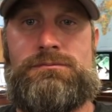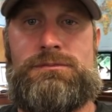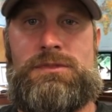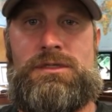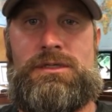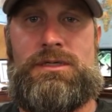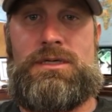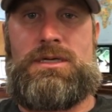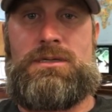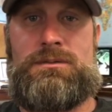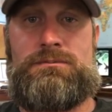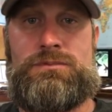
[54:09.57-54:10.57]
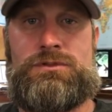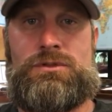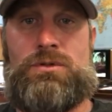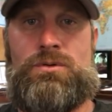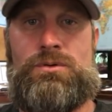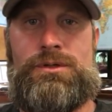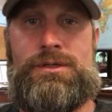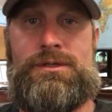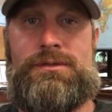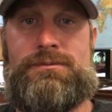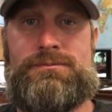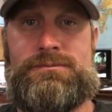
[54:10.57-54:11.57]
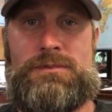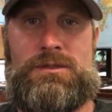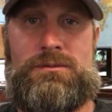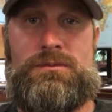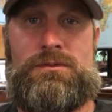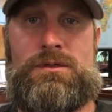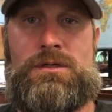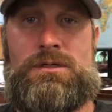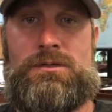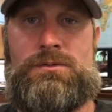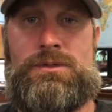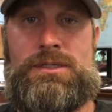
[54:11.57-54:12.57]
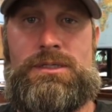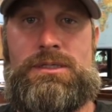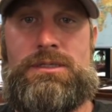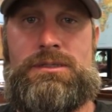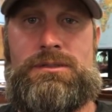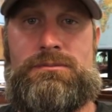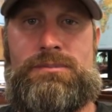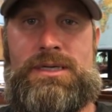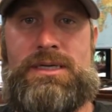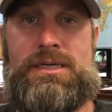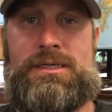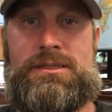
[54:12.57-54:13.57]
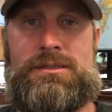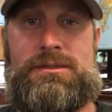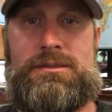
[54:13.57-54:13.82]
All right, I'm scrolling all the way back